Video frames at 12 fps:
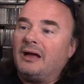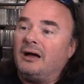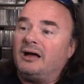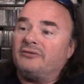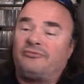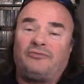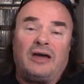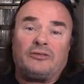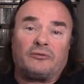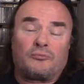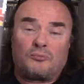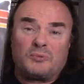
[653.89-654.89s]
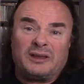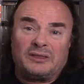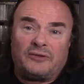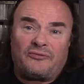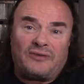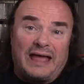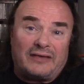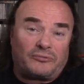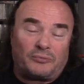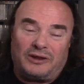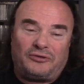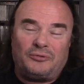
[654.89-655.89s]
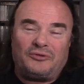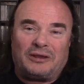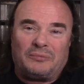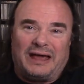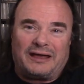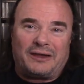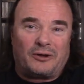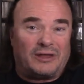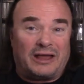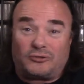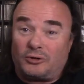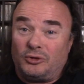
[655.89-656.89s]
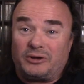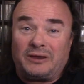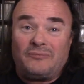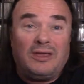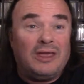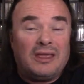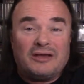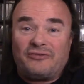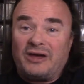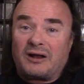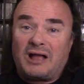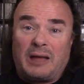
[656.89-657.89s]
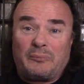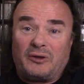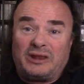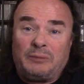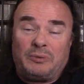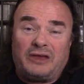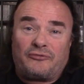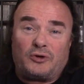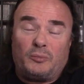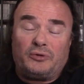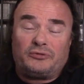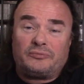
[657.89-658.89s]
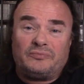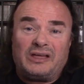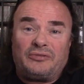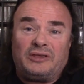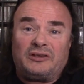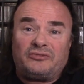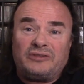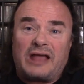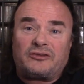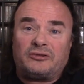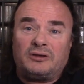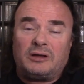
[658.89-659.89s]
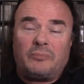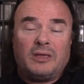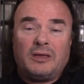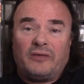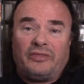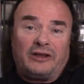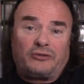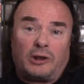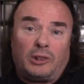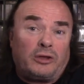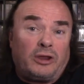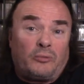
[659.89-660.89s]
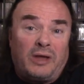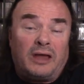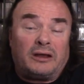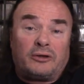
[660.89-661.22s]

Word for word: Uh, found it really fast. Right as soon as I, I got online, started looking, found a copy on eBay for almost nothing, snatched it up. Then I started looking around.